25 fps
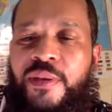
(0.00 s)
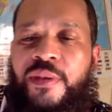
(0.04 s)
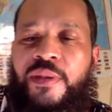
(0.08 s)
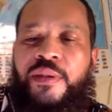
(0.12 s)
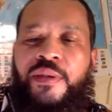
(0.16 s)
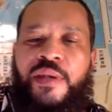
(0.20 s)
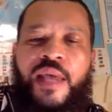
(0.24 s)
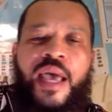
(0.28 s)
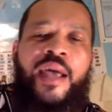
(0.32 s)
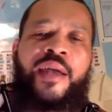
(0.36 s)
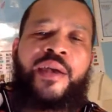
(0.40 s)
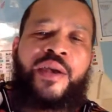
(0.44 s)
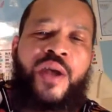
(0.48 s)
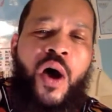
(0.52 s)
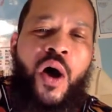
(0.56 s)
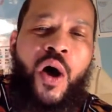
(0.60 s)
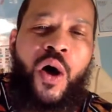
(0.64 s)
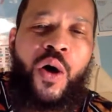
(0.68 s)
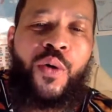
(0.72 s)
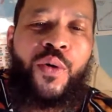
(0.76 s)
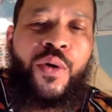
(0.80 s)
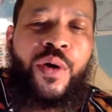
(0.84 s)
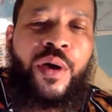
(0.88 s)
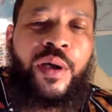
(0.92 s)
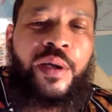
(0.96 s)
They
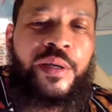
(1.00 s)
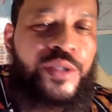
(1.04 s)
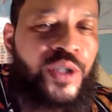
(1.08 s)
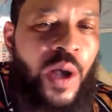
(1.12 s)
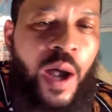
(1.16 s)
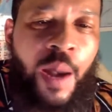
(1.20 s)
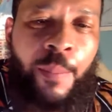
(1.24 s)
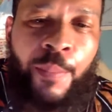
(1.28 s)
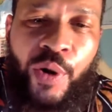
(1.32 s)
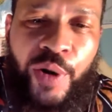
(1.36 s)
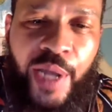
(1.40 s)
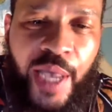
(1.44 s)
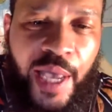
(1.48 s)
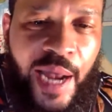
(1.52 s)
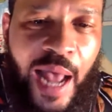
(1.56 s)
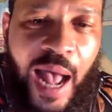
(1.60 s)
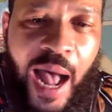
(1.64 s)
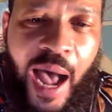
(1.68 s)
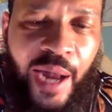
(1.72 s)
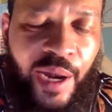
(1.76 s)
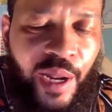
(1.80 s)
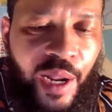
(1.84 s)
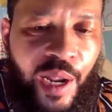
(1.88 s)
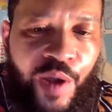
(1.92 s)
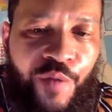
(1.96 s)
know. So I'm gonna get
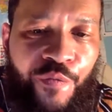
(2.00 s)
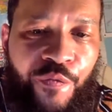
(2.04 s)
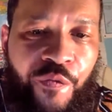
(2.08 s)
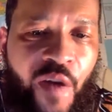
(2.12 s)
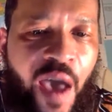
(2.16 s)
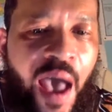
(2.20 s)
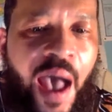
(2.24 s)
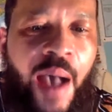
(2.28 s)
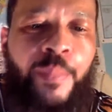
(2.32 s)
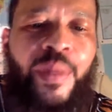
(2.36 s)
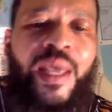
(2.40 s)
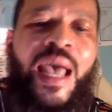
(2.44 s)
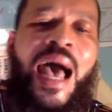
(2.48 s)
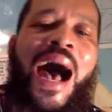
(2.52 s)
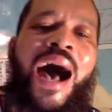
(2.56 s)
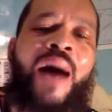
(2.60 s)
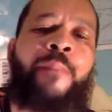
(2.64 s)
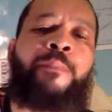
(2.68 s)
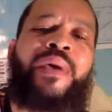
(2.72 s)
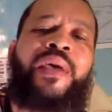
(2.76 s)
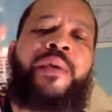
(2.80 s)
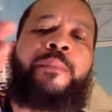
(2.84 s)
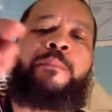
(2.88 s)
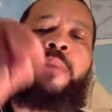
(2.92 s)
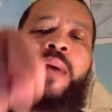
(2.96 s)
out of here, family. I'll
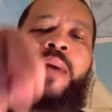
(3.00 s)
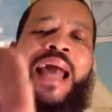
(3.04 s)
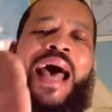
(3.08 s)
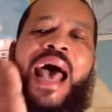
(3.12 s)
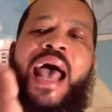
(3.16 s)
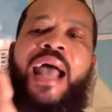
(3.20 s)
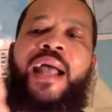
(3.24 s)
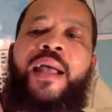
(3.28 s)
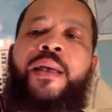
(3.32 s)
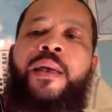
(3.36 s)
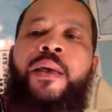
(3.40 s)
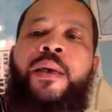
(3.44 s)
be black.